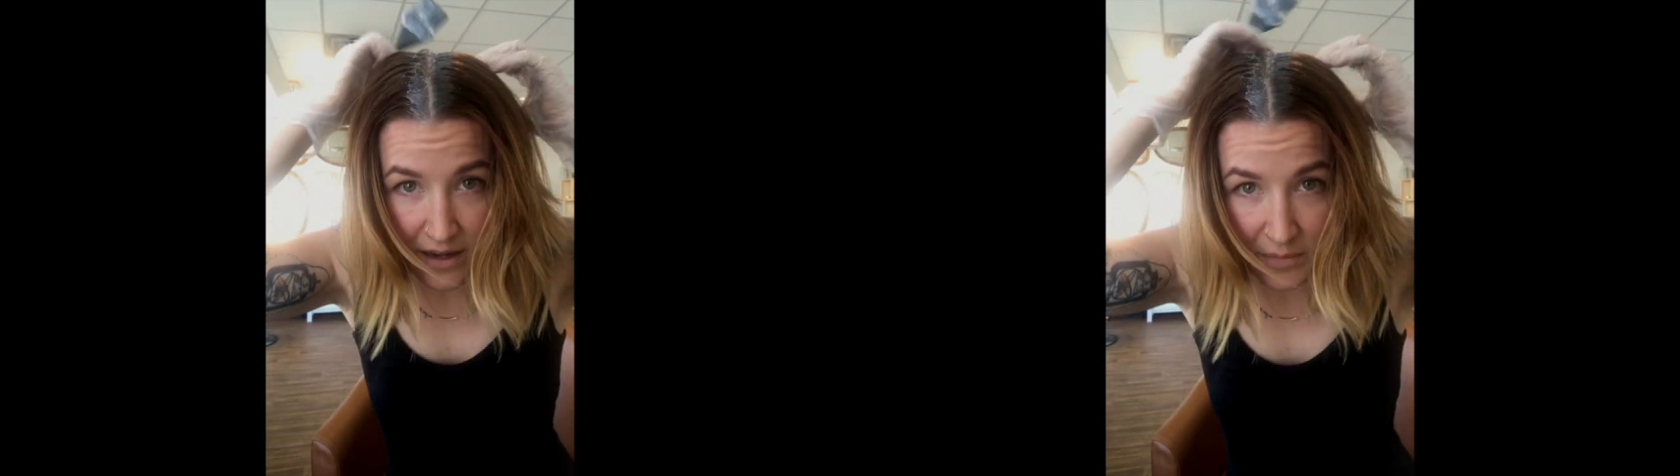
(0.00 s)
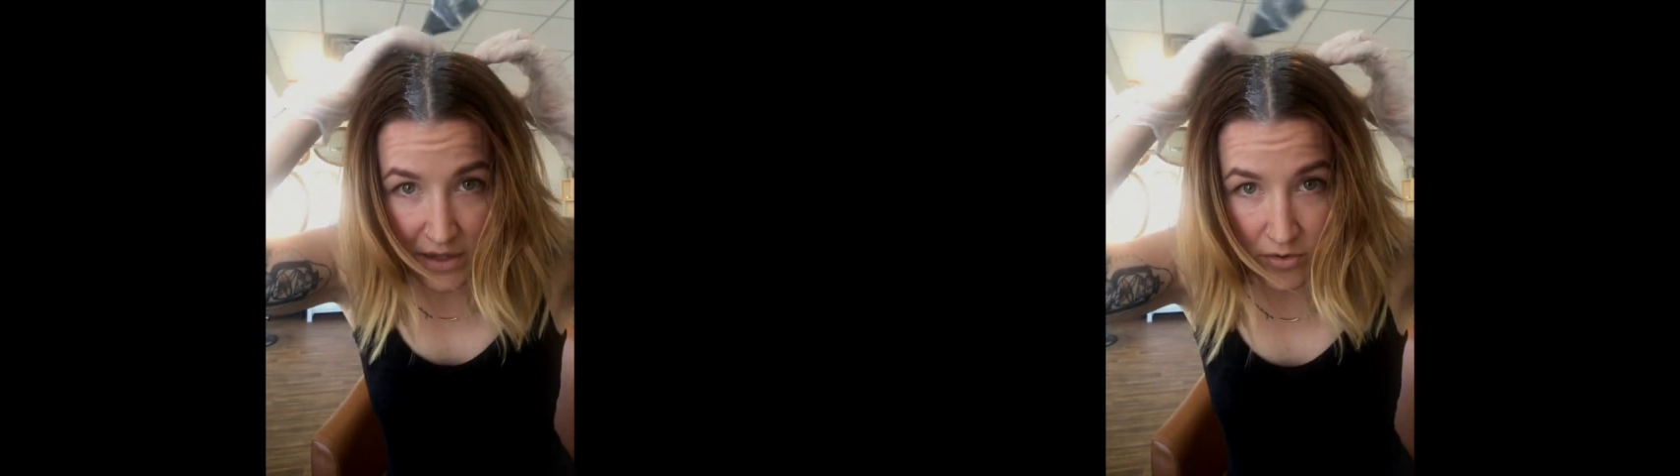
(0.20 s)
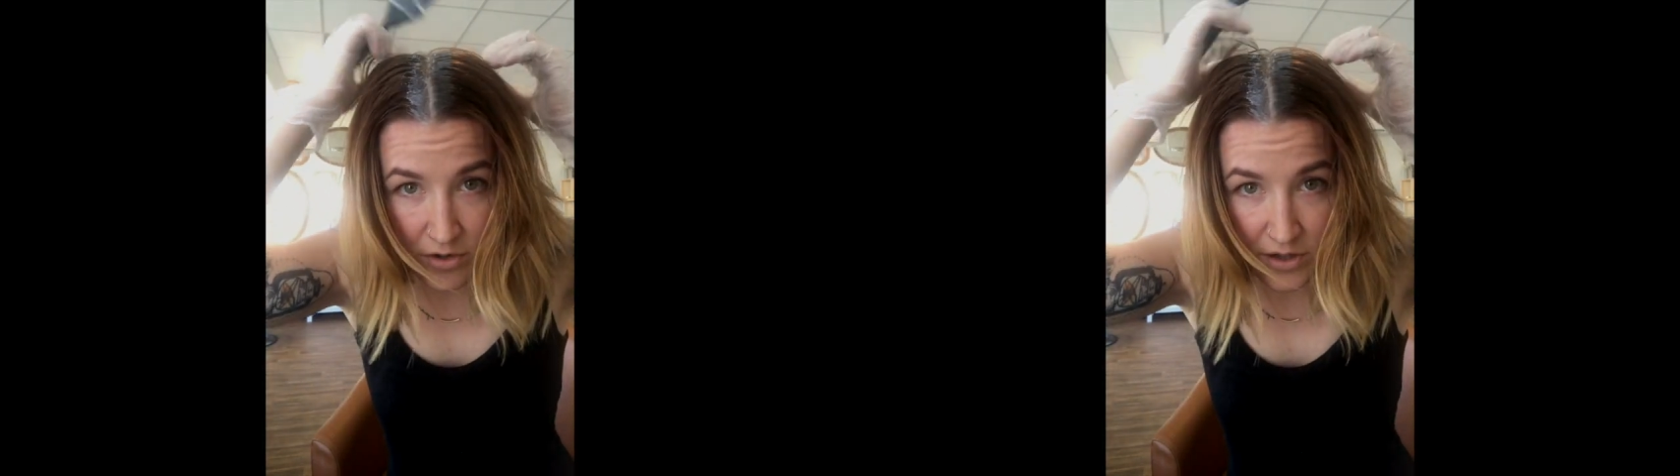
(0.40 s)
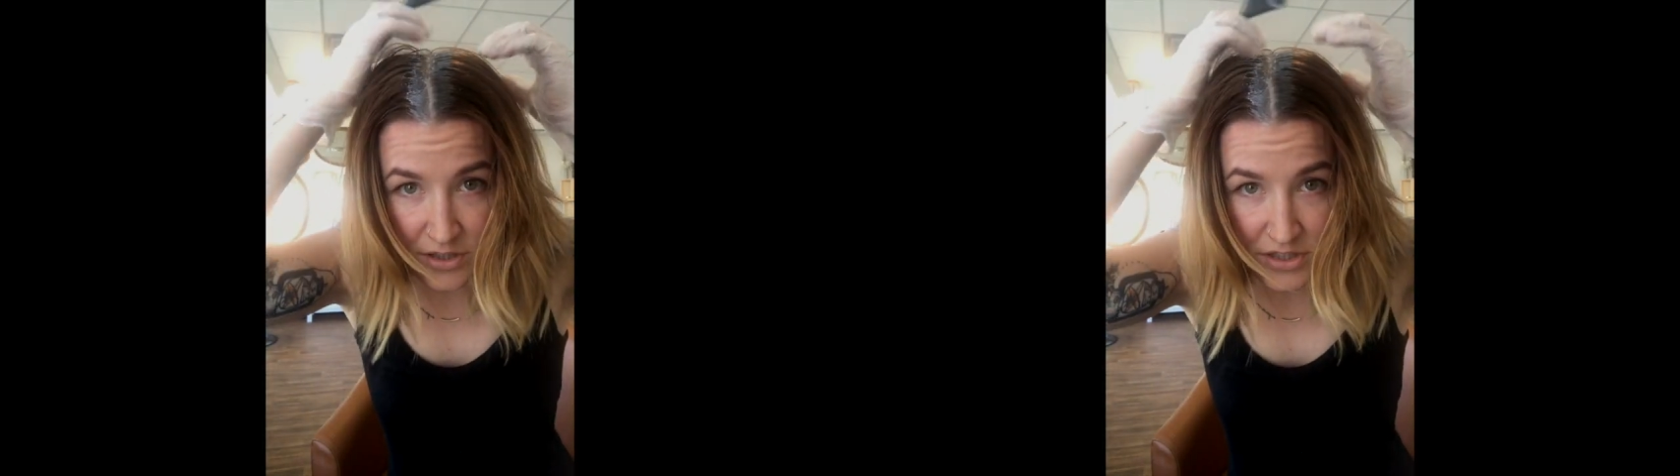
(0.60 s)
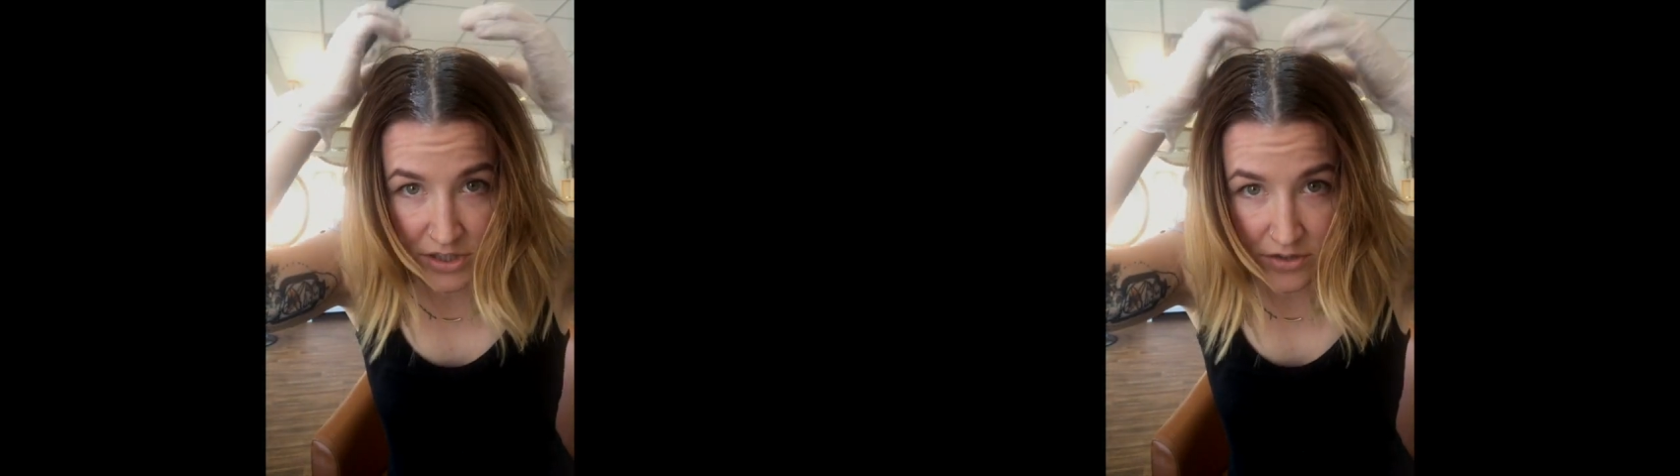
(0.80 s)
in order
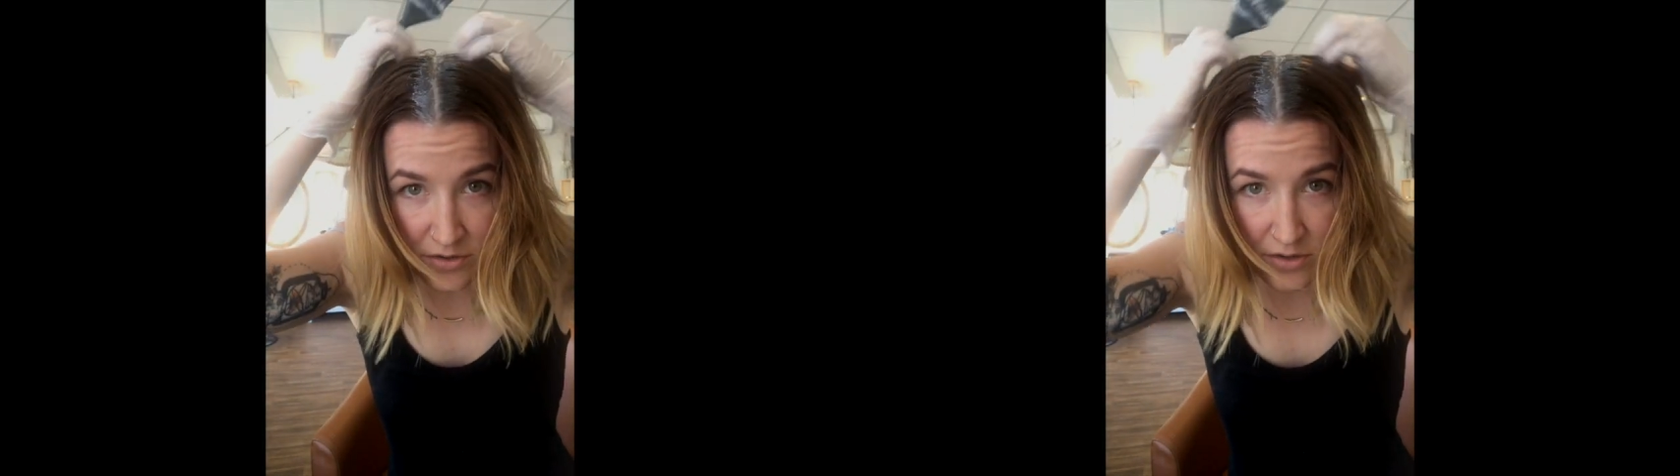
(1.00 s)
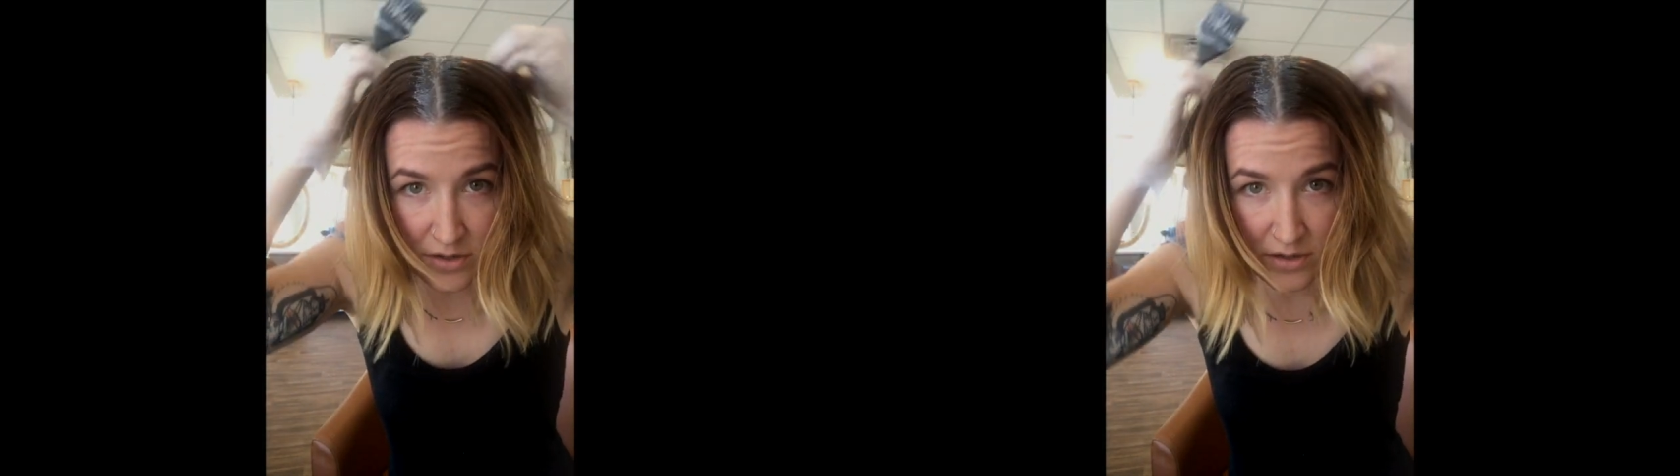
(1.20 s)
to